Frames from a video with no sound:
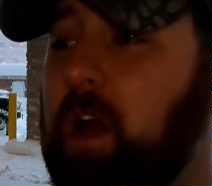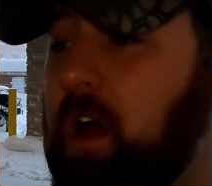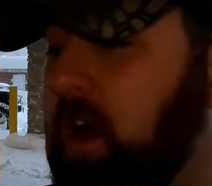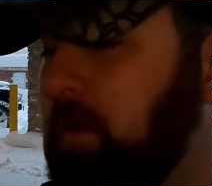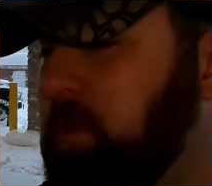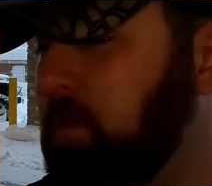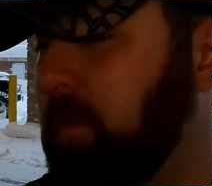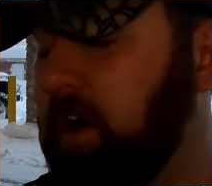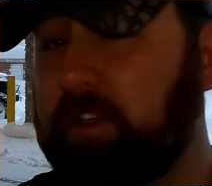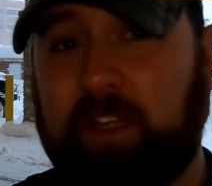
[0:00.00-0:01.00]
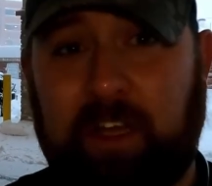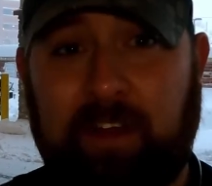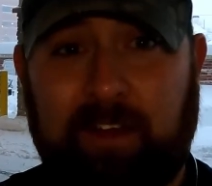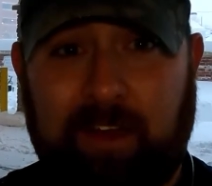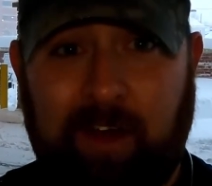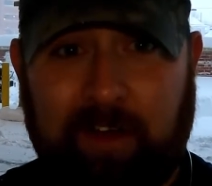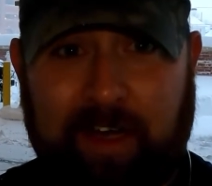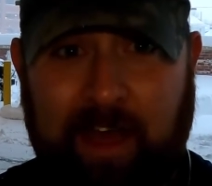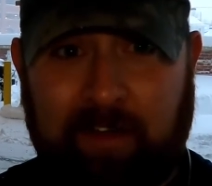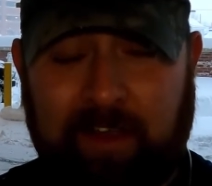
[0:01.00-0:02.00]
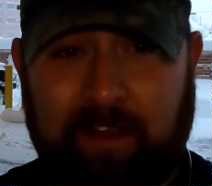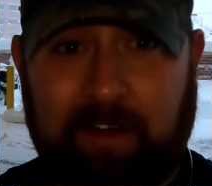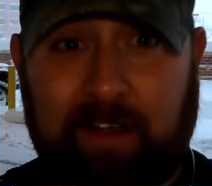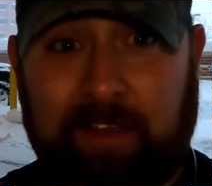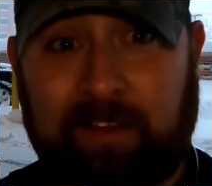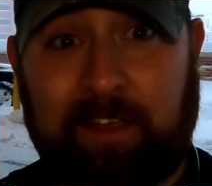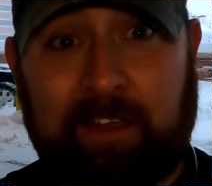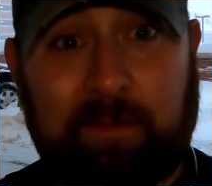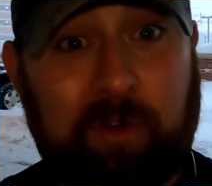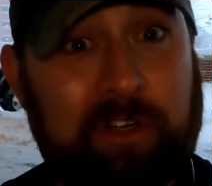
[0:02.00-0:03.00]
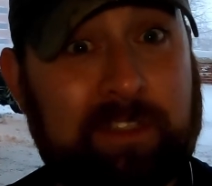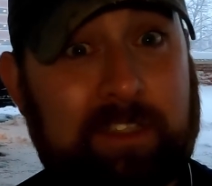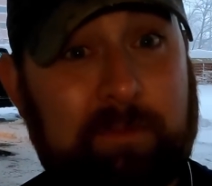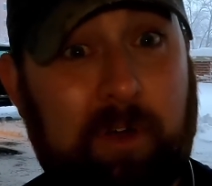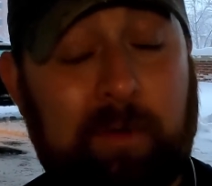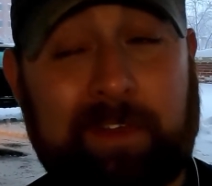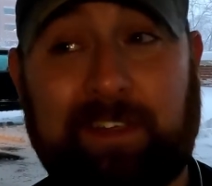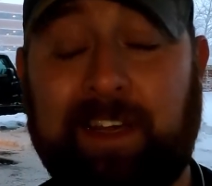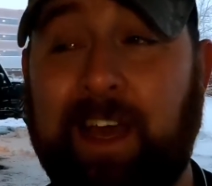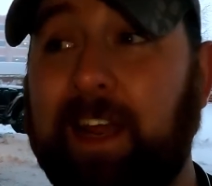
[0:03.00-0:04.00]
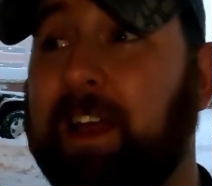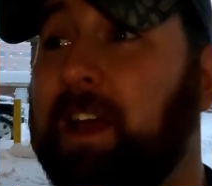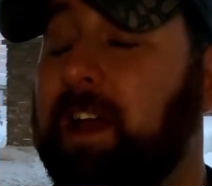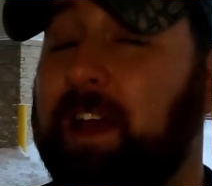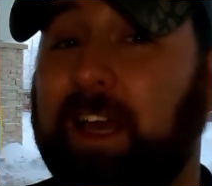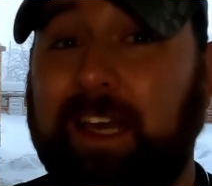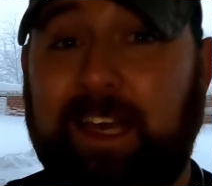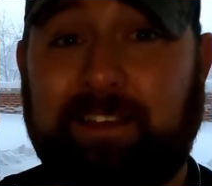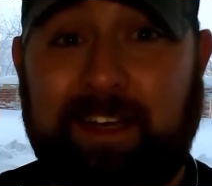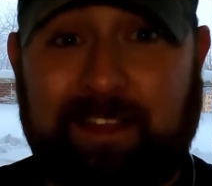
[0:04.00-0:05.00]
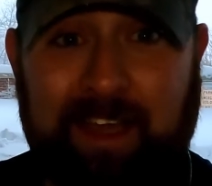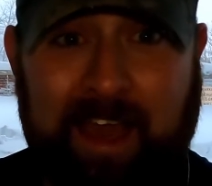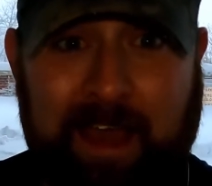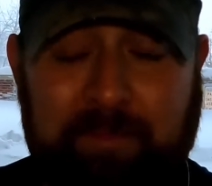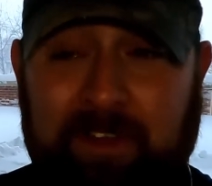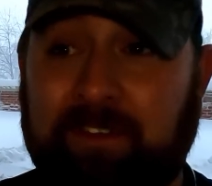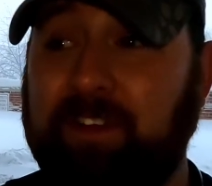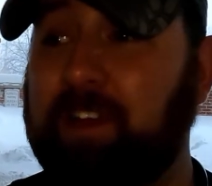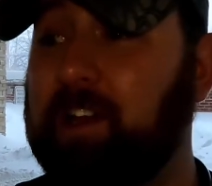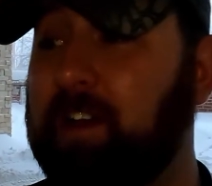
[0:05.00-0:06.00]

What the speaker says: But we're probably just gonna hunker down here in the emergency department tonight in case anything happens.